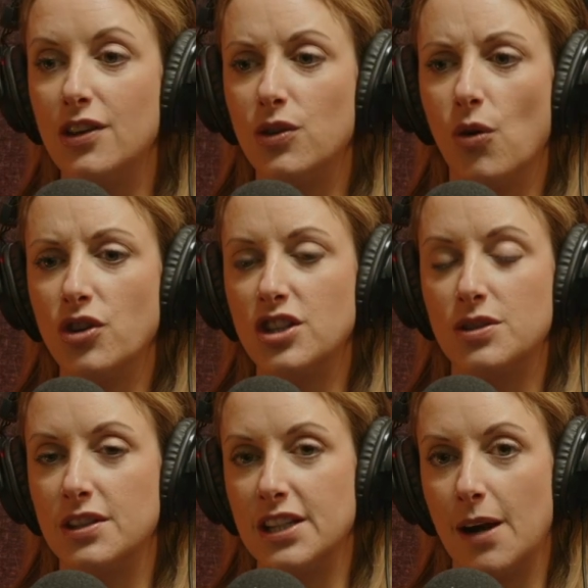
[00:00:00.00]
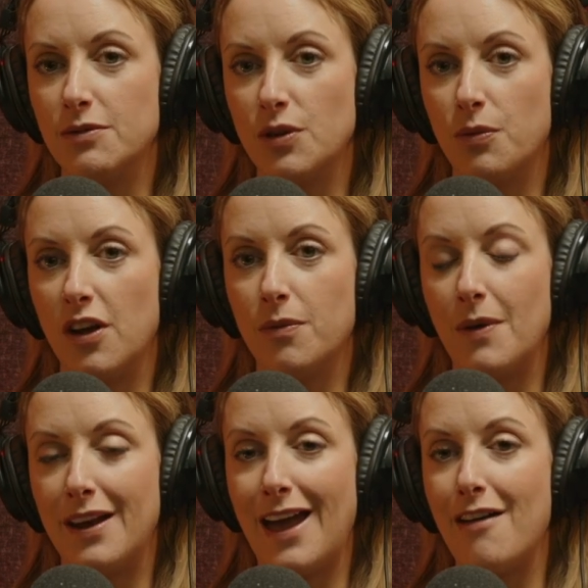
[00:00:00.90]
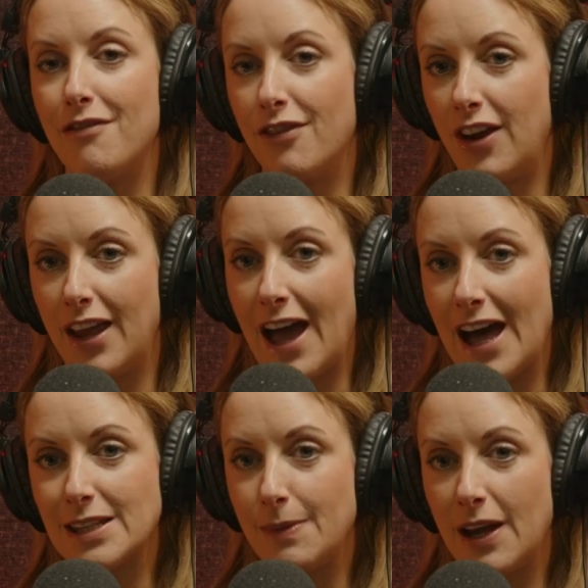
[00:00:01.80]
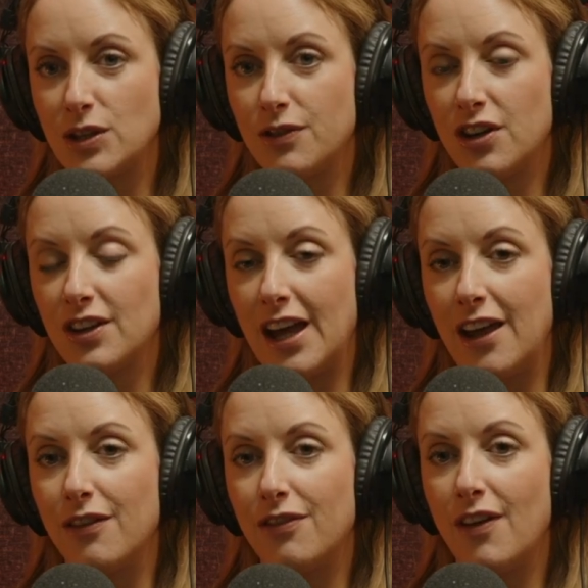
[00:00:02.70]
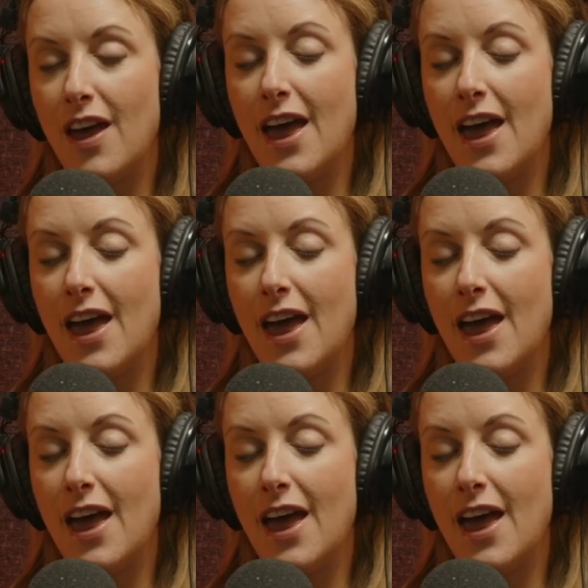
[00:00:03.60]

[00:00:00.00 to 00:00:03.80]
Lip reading: not just in terms of wealth, but in every aspect of your life.